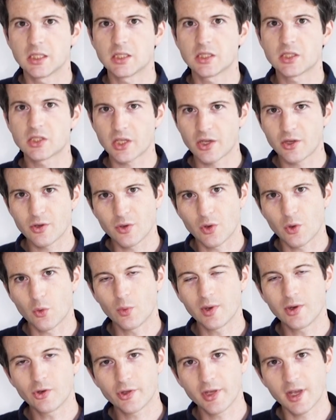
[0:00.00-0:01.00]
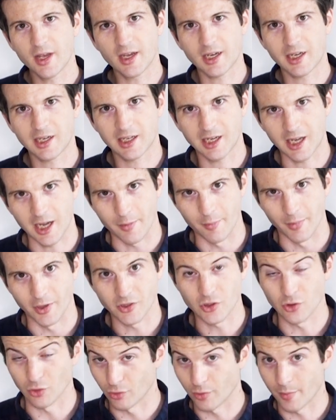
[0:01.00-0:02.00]
So we're looking at climate.
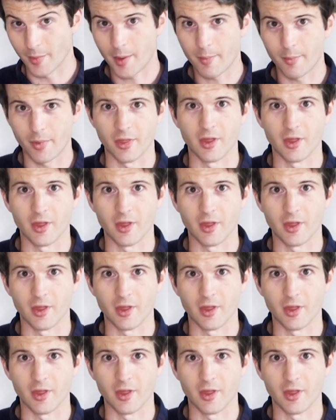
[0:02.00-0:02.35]
You'll remember